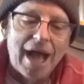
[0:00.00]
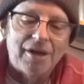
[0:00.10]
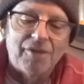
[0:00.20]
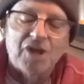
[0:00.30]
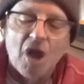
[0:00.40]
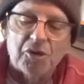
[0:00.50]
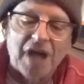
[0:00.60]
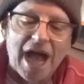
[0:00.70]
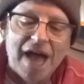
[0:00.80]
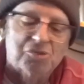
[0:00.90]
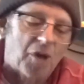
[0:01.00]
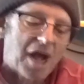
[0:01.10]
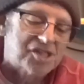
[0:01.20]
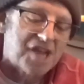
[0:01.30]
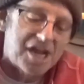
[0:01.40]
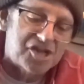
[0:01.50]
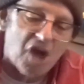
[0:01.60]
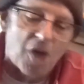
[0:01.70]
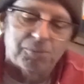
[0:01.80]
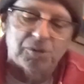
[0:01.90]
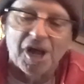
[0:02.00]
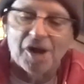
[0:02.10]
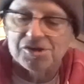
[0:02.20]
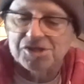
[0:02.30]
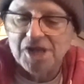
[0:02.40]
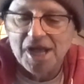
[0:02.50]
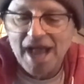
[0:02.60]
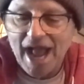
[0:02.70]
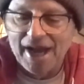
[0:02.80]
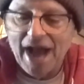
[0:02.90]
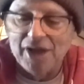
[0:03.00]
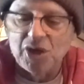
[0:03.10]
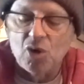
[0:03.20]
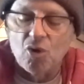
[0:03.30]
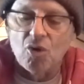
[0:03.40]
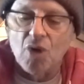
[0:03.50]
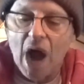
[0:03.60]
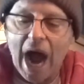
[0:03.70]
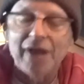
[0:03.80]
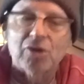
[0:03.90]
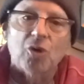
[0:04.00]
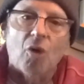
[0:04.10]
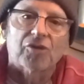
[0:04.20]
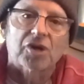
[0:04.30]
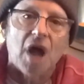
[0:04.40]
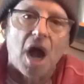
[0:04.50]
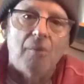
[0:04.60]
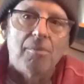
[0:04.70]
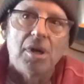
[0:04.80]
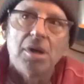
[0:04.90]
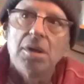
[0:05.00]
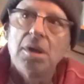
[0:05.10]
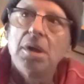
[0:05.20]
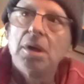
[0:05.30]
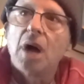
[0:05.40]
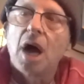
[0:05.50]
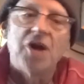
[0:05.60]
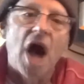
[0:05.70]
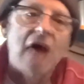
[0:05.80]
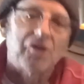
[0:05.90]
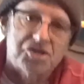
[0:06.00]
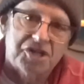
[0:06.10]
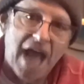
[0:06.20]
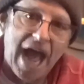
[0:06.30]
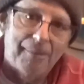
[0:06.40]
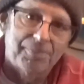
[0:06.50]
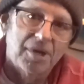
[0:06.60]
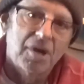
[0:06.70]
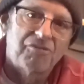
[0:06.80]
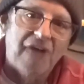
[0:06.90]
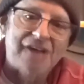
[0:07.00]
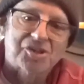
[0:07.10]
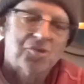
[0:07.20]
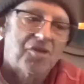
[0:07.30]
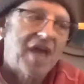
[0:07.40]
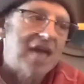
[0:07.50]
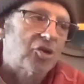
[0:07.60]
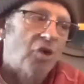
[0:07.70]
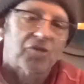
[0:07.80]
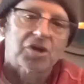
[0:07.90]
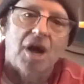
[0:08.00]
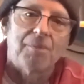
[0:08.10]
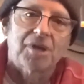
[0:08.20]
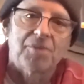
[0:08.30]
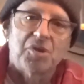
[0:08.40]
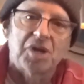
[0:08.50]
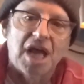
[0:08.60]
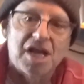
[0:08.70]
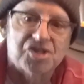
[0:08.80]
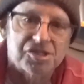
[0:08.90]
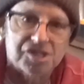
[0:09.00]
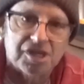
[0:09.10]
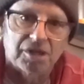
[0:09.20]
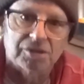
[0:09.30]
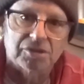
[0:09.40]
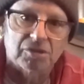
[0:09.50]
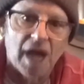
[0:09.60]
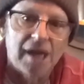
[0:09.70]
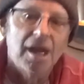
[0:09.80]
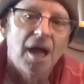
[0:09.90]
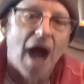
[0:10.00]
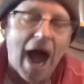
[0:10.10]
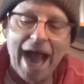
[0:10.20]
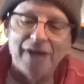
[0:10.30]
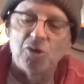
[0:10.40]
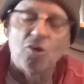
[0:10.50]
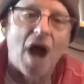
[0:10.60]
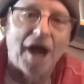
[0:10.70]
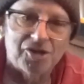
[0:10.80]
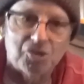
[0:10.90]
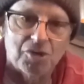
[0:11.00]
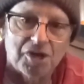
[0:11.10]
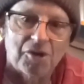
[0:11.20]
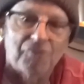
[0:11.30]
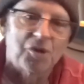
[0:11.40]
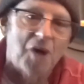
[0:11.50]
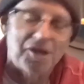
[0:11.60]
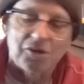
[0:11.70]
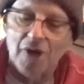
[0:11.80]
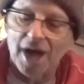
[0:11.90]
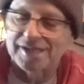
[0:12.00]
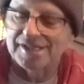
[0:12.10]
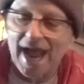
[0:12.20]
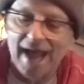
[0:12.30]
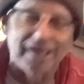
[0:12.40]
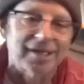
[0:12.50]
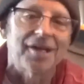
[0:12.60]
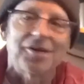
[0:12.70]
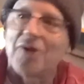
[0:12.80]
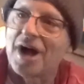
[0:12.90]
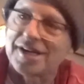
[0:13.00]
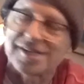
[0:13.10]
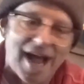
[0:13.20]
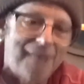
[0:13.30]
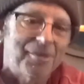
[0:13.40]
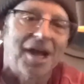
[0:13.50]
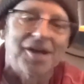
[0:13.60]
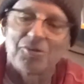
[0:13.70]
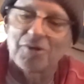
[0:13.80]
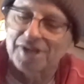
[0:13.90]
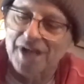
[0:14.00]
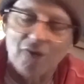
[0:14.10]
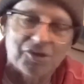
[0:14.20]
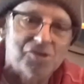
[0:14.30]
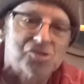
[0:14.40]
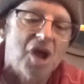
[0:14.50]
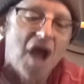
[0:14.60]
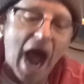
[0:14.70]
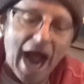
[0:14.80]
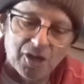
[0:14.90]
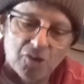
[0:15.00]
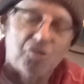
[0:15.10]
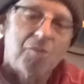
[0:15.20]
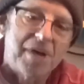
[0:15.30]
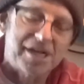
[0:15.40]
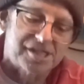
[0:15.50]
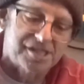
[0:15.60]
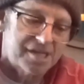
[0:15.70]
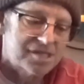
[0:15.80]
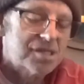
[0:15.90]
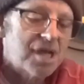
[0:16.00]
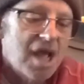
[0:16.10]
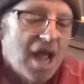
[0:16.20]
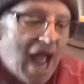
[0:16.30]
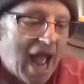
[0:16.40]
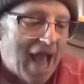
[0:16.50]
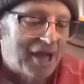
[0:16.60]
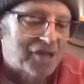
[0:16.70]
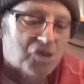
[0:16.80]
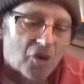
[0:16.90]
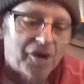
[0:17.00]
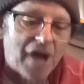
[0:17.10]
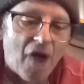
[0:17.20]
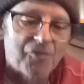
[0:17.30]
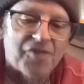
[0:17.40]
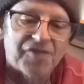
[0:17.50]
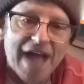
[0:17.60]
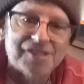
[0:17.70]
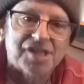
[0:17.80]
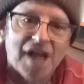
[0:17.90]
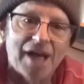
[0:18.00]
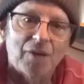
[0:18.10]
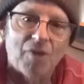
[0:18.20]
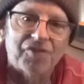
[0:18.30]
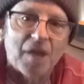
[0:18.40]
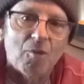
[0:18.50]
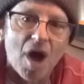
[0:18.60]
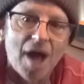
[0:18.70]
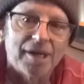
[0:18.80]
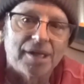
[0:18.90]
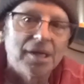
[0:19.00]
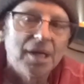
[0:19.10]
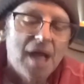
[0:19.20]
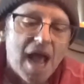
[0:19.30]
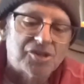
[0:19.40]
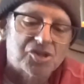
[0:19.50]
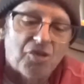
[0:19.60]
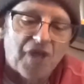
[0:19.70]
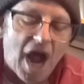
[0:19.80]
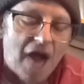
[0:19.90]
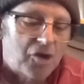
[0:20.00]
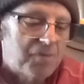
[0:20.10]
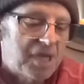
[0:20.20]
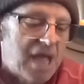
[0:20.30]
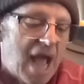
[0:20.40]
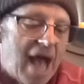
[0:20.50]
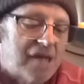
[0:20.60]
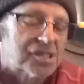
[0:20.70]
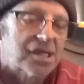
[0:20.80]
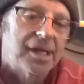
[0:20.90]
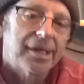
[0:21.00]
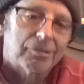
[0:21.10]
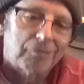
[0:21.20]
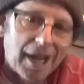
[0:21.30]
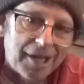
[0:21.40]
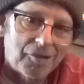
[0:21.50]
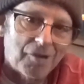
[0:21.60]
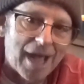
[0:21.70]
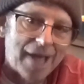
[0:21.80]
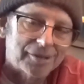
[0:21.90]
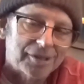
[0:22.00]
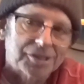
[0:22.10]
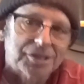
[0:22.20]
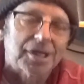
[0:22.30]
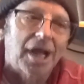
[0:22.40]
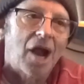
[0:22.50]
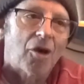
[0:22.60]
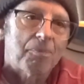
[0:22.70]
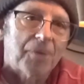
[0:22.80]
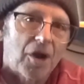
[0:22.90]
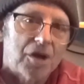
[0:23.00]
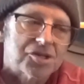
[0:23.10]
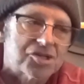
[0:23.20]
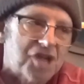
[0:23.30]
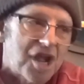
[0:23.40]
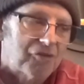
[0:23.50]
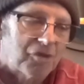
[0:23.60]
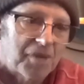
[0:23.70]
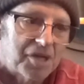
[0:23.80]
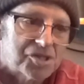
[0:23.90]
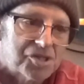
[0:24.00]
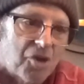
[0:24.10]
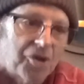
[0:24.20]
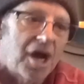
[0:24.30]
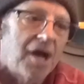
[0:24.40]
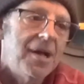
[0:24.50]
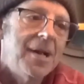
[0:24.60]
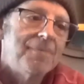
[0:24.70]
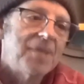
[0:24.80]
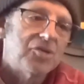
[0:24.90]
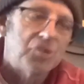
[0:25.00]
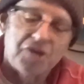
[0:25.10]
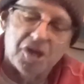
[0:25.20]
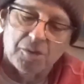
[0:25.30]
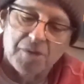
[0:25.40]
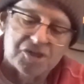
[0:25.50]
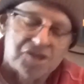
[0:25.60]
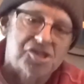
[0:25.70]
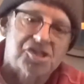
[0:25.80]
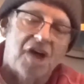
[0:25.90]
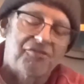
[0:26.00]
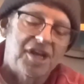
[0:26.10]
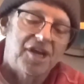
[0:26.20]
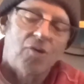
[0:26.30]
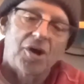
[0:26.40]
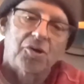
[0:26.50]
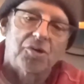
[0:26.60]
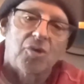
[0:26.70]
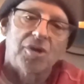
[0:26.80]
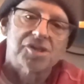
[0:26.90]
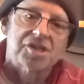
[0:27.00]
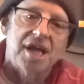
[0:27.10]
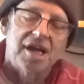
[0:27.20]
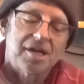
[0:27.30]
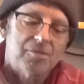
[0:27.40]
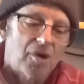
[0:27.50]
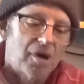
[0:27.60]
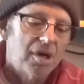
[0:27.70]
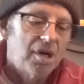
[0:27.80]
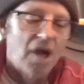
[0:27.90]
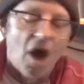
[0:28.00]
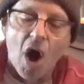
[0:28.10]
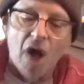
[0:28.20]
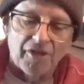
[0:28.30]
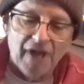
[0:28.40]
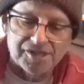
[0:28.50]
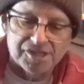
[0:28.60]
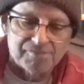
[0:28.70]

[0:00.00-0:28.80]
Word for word: And the other guys were ex NHL players. And I knew I could overcome a knowledge gap faster than they could overcome communication skills, right? I knew how to do an interview. I knew how to tag it. I knew how to time it. I knew what the outcues were. I knew the business. And it turned out that that's kind of what they wanted. And so they hired me as radio analyst, heir apparent to Shaver in Minnesota, do the intermission stuff. He didn't want to go to morning skate anymore. All of